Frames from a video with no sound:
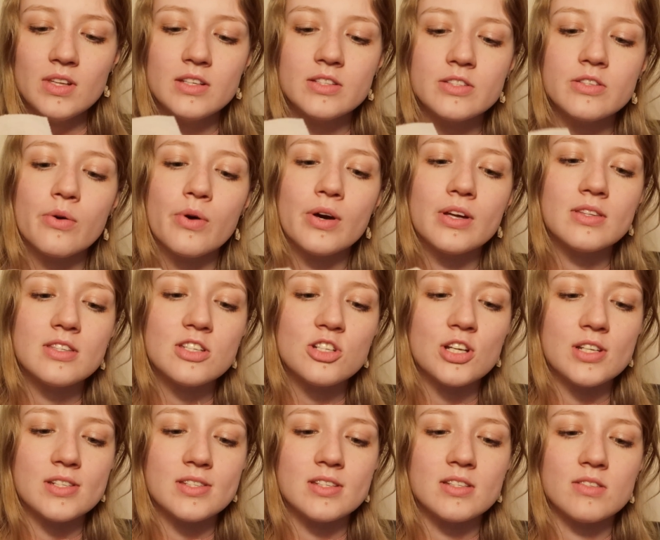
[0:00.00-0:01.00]
So I'd
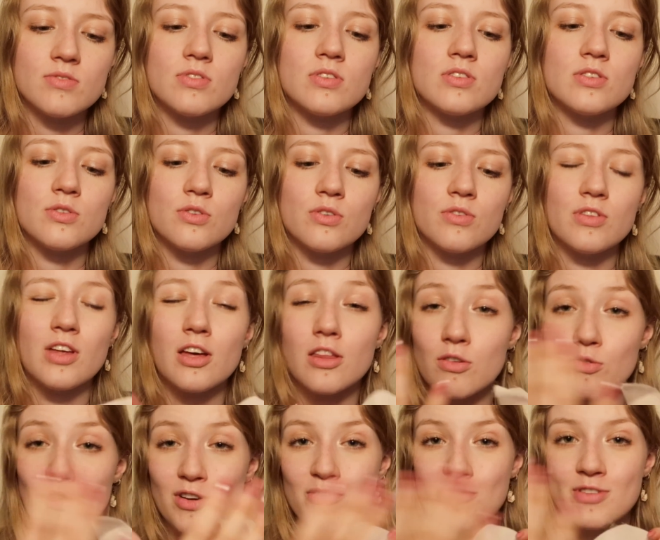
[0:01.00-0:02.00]
suggest this for sort of like the
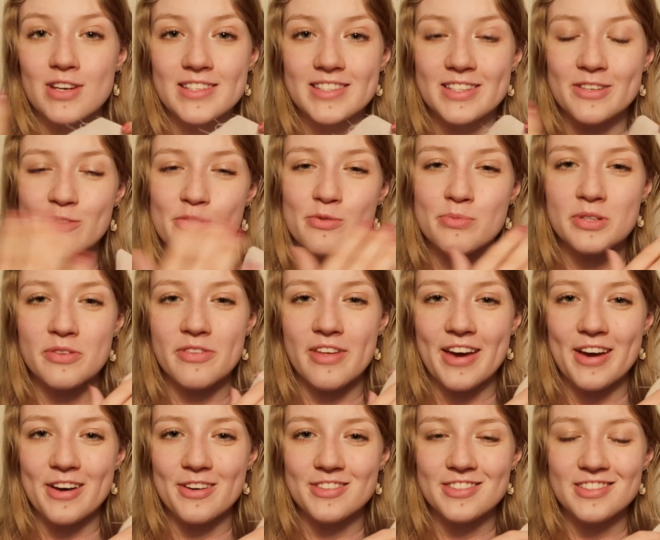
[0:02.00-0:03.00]
front facing rooms of the
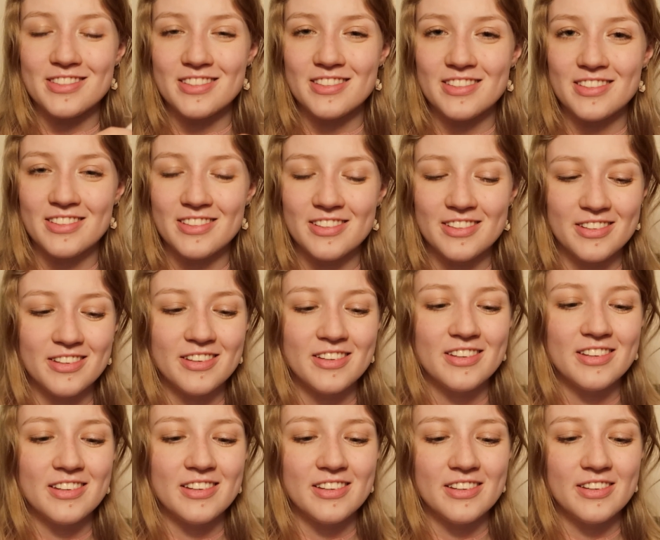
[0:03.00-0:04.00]
house.
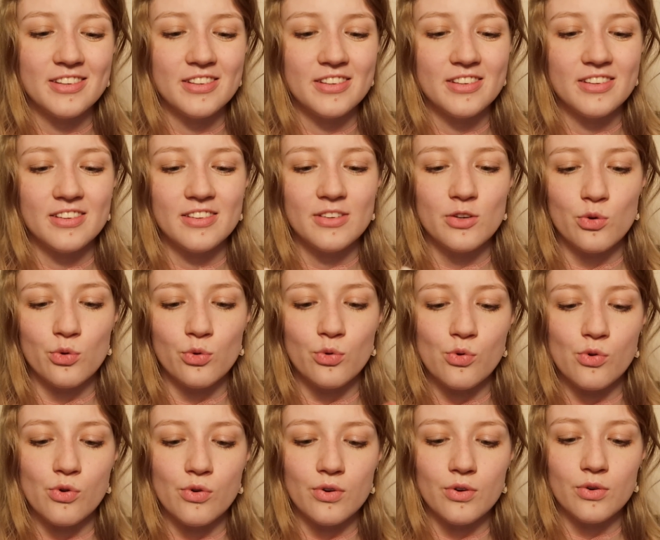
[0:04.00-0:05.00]

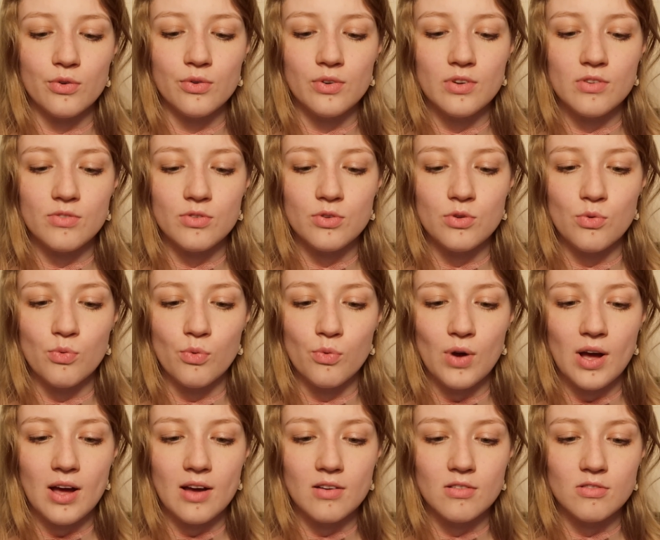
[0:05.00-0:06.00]
Or if you
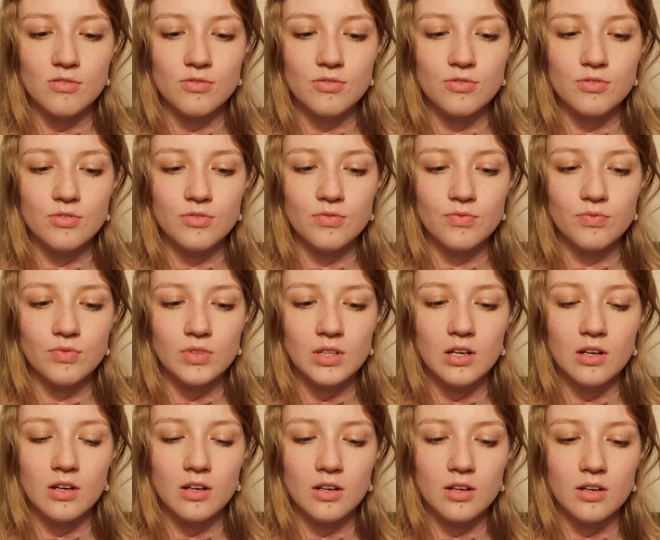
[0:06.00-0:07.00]
have,
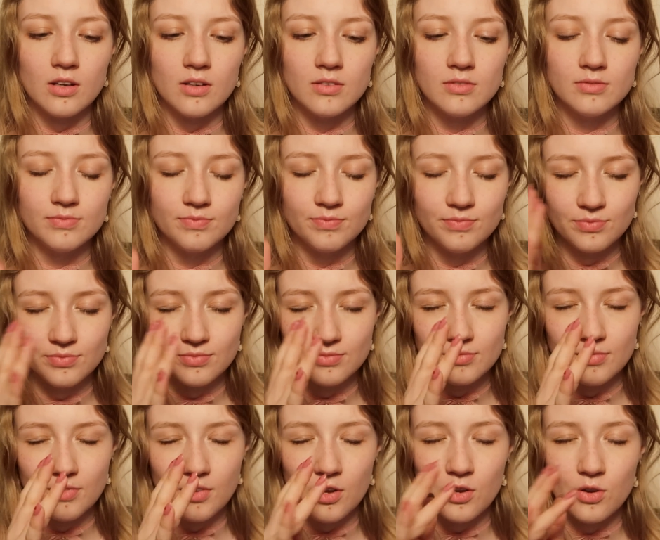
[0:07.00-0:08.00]

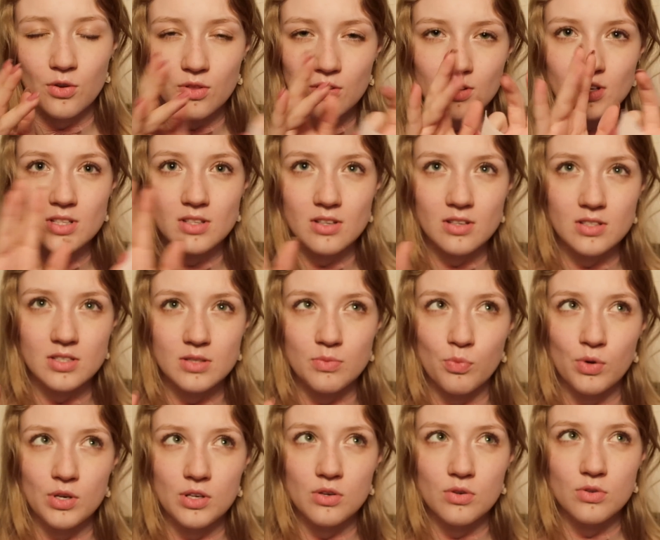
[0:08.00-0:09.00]
I know there are some
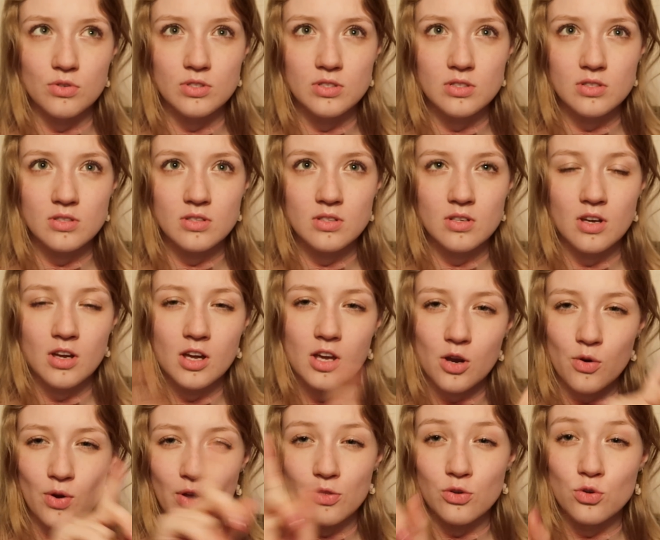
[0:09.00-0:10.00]
windows
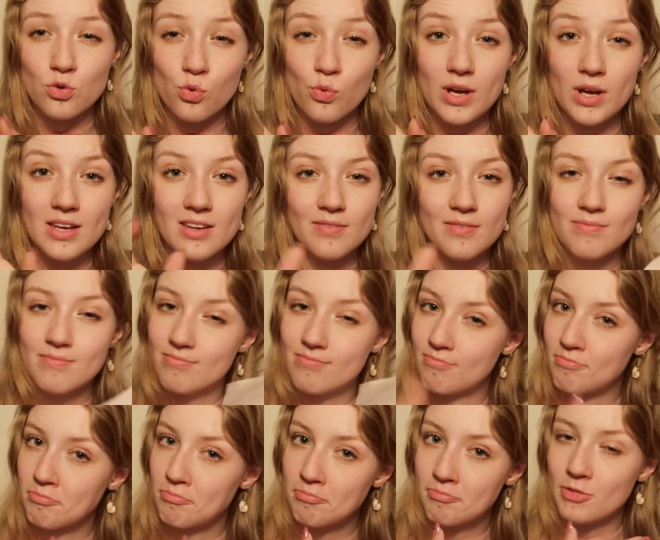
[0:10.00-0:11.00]
around the doorway,
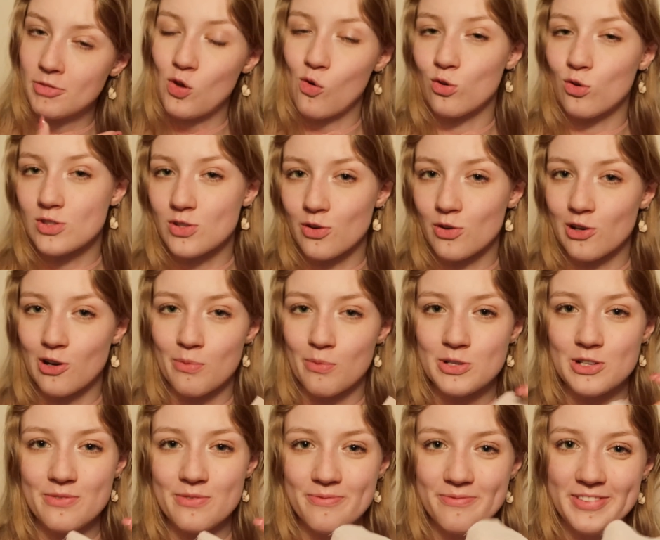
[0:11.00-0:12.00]
also a good
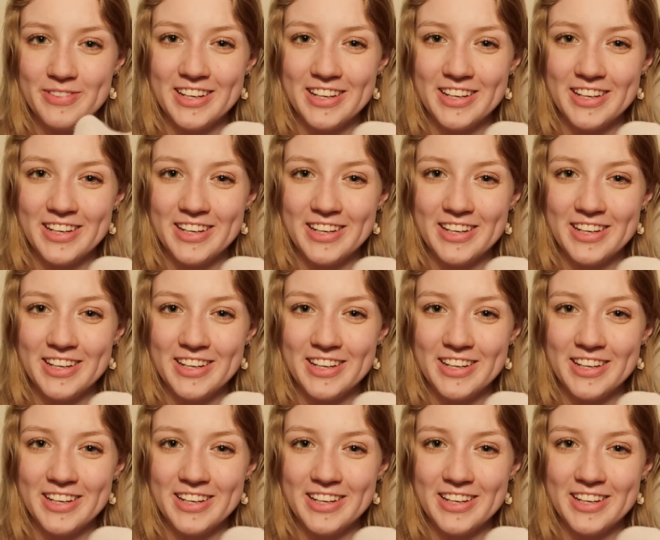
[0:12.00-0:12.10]
option.